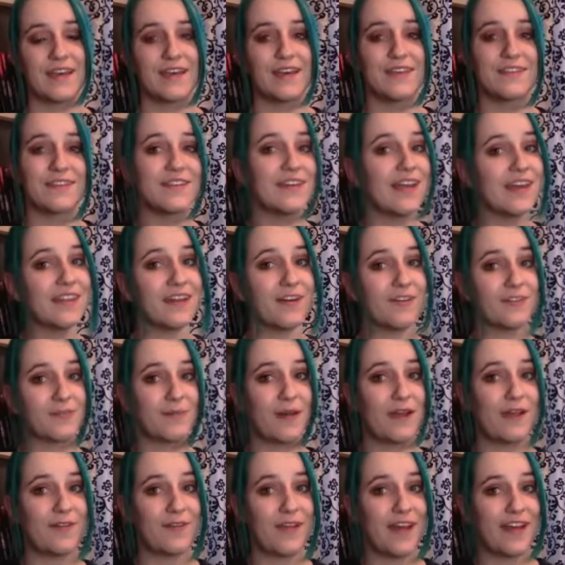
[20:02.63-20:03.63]
So yeah, that was
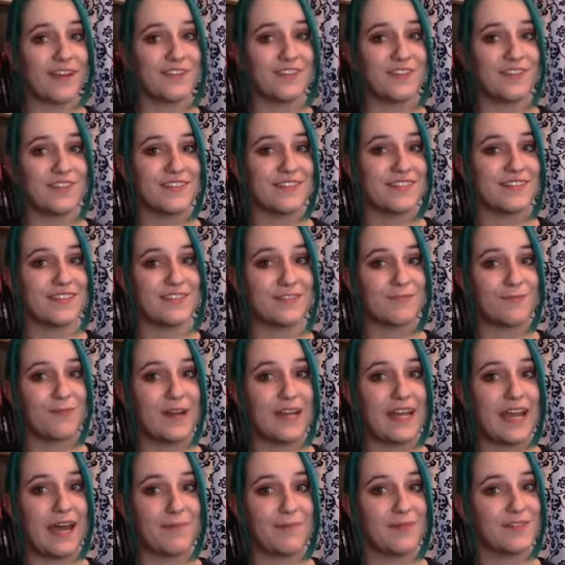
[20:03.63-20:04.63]
my reaction to Season
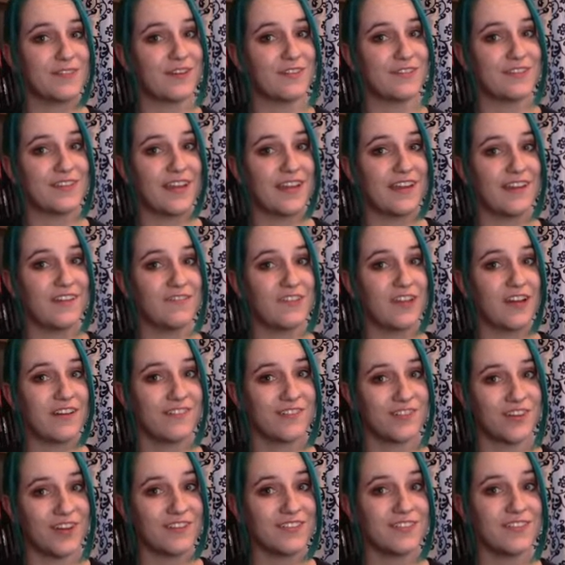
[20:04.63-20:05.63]
one, Episode ten of
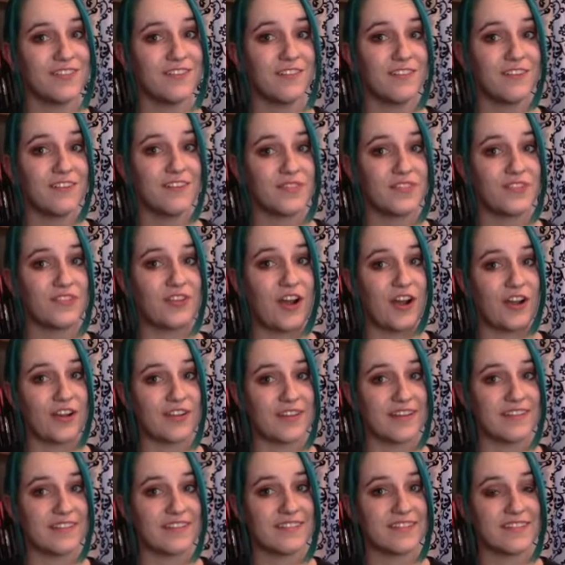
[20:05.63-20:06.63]
Young Justice,
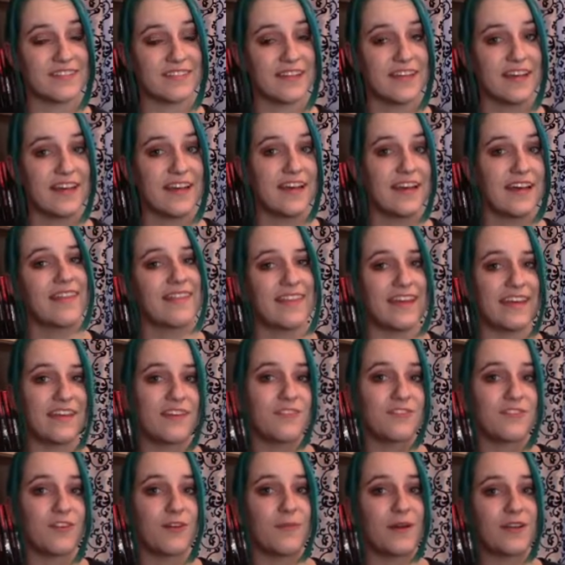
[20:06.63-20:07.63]
Targets. Thank
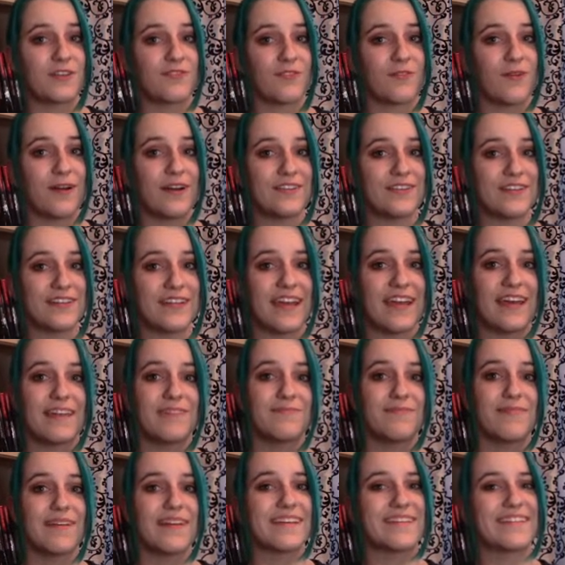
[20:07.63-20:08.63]
you so much for watching,
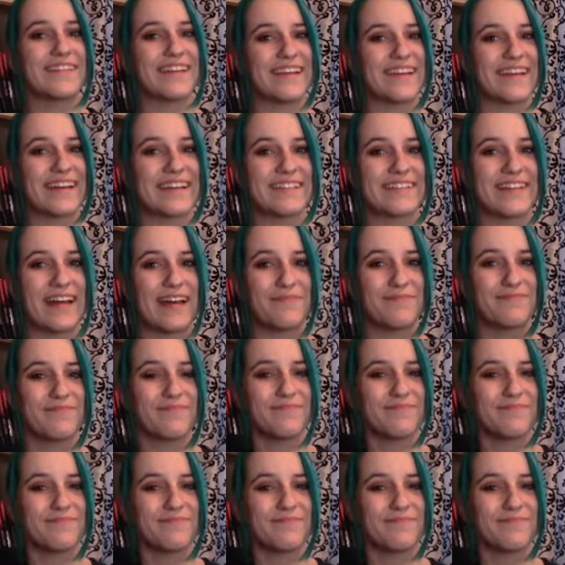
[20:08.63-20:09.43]
and see you next time.